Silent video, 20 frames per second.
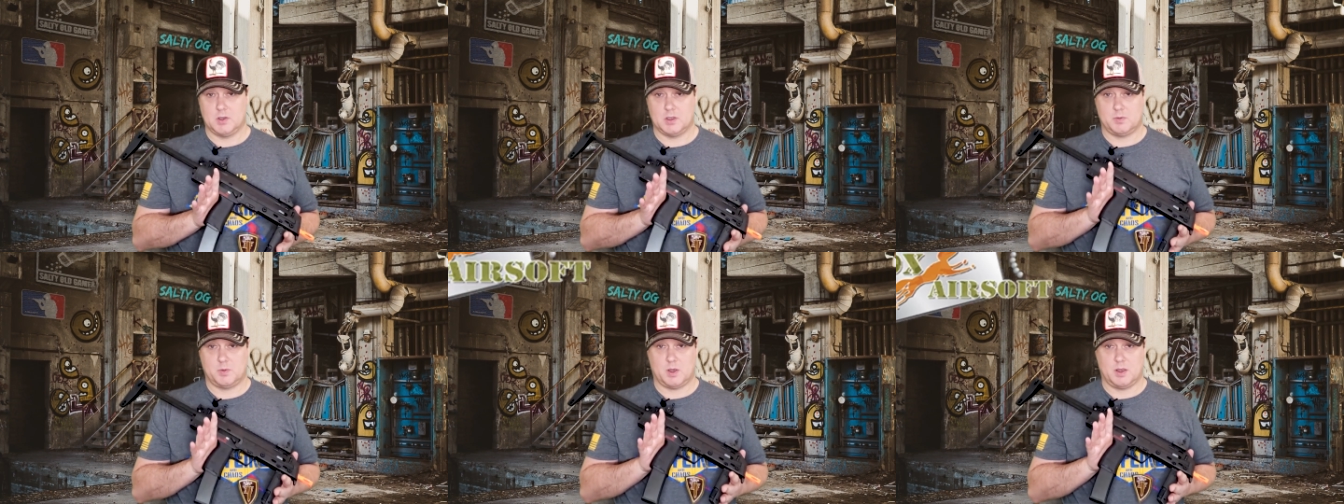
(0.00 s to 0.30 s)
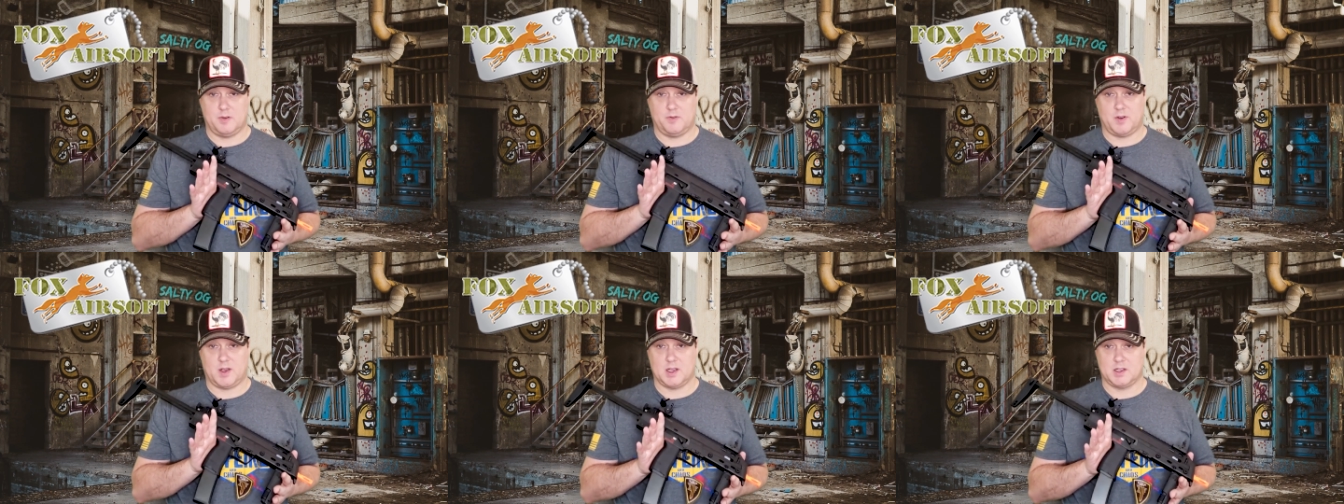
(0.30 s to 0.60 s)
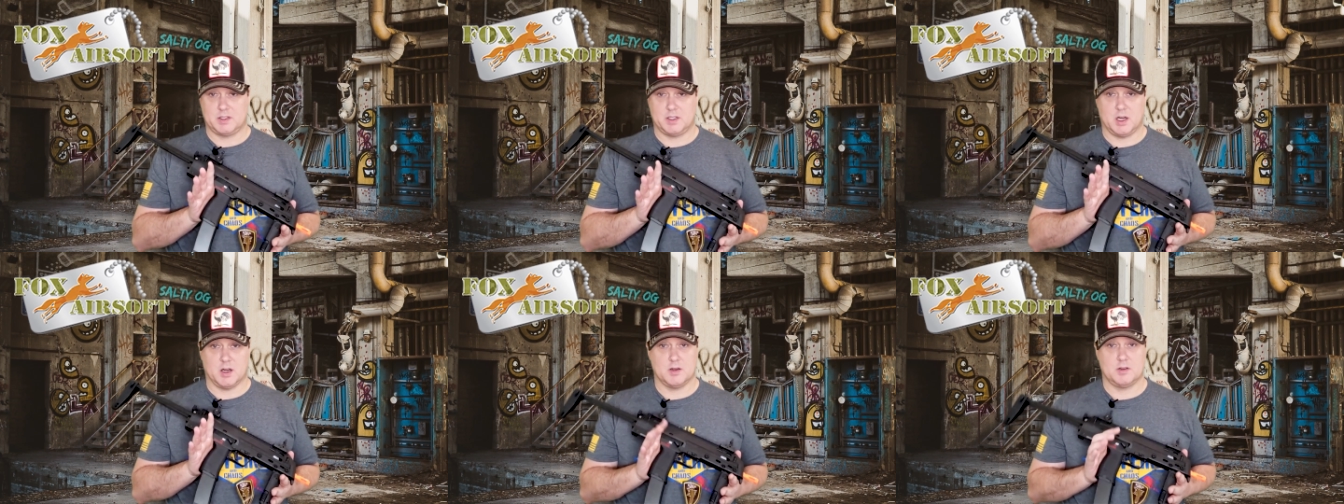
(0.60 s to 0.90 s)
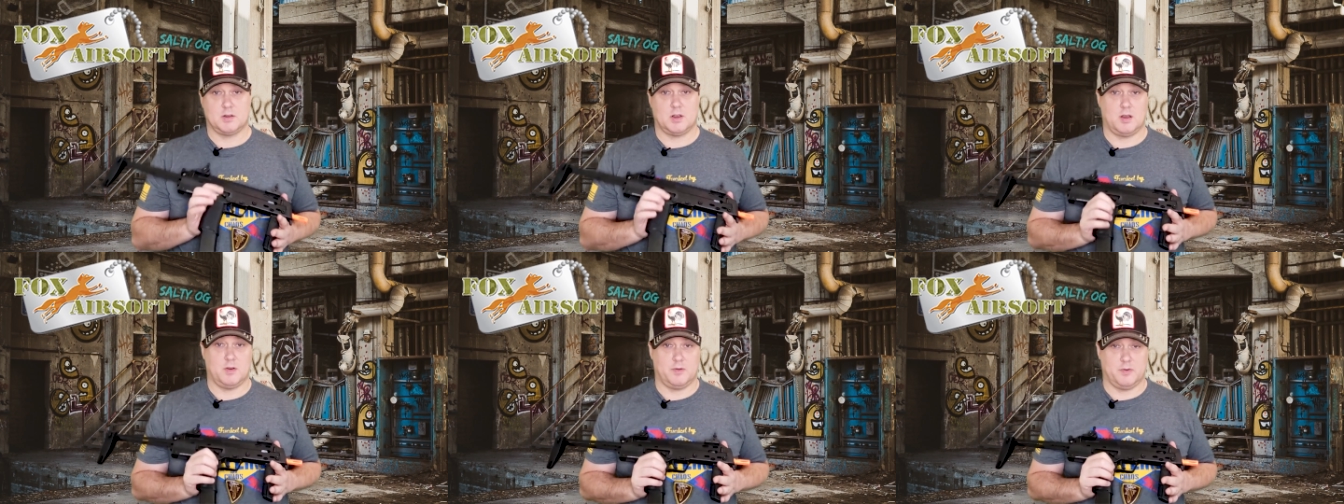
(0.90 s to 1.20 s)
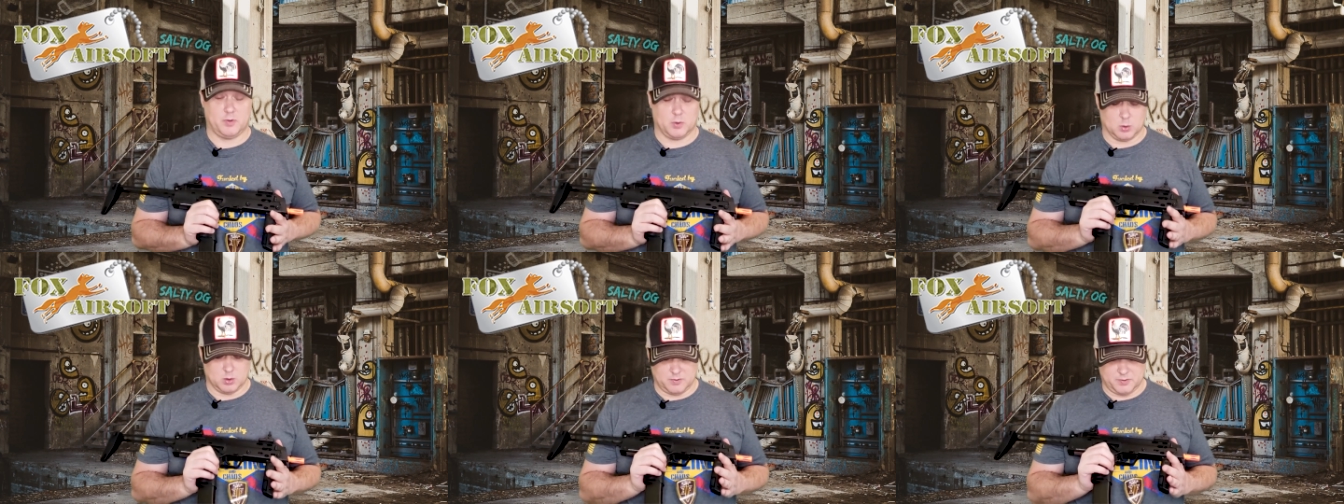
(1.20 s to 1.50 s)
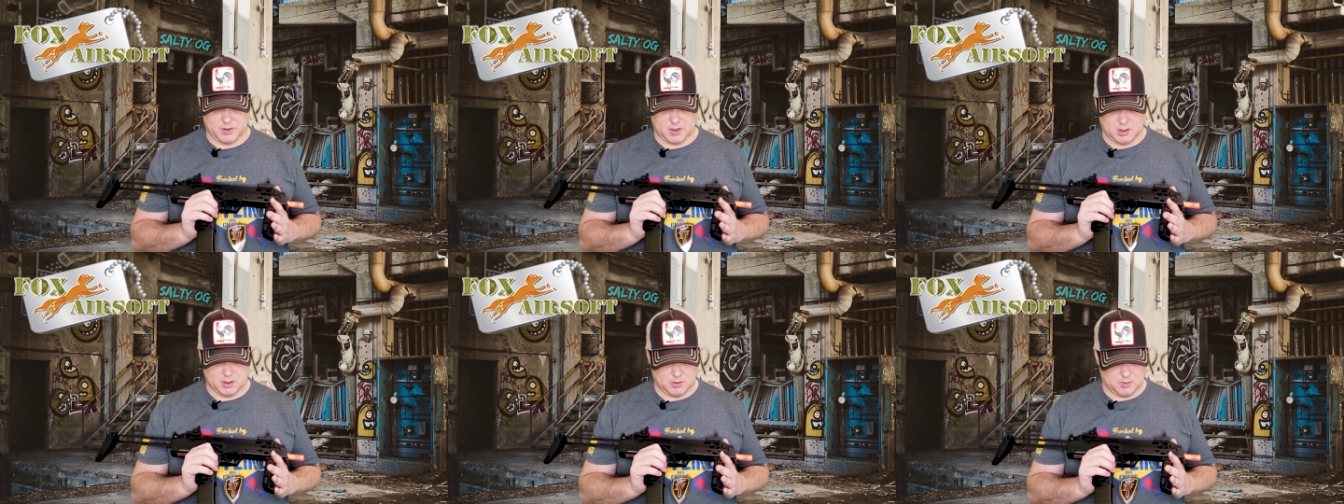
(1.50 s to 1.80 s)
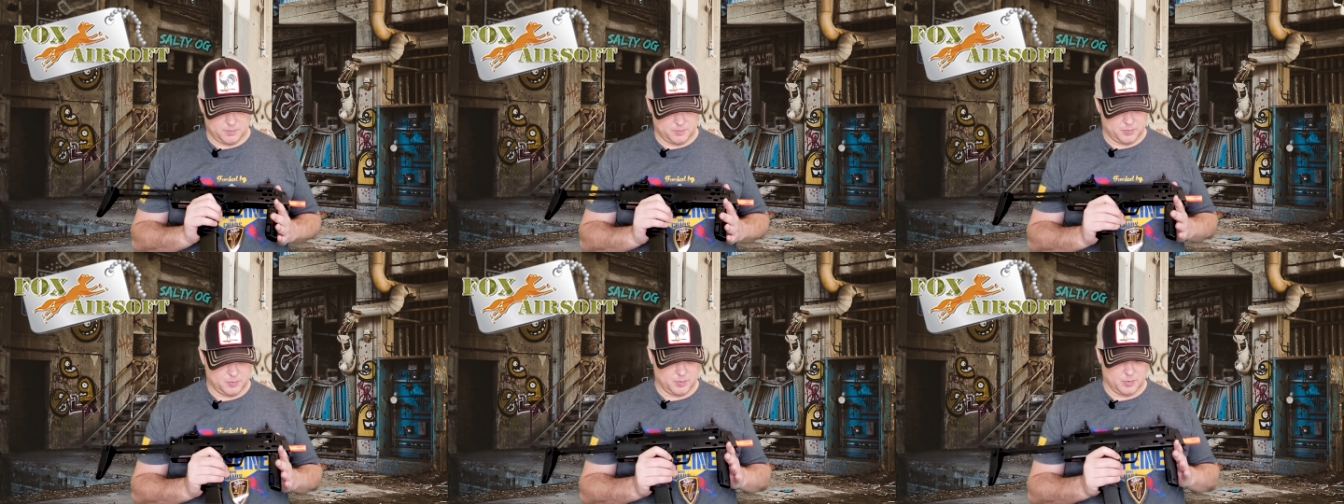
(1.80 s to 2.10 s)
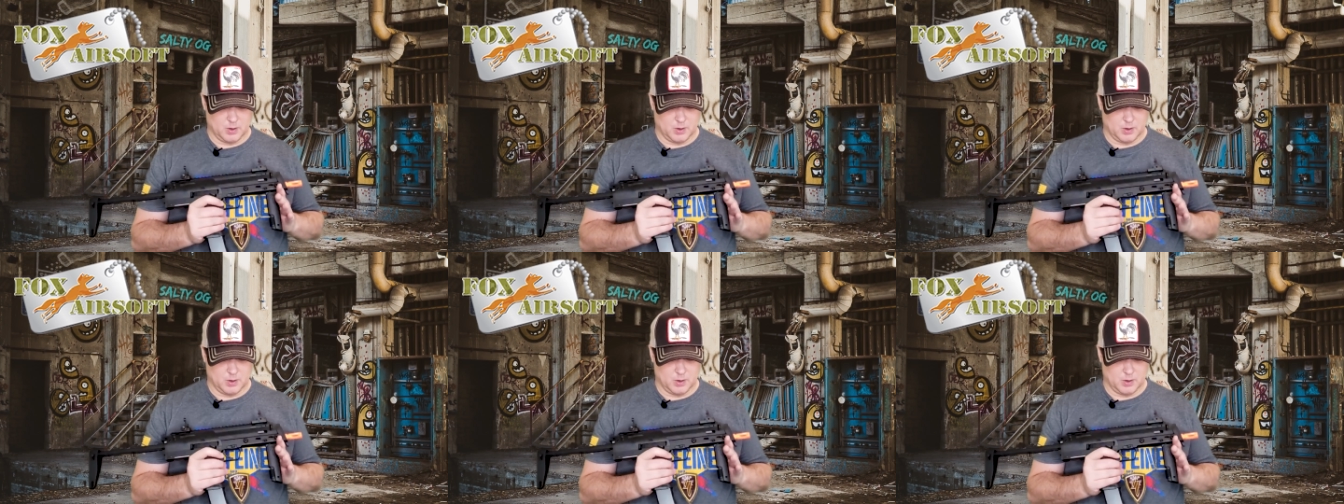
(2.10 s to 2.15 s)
us by Fox Airsoft for review,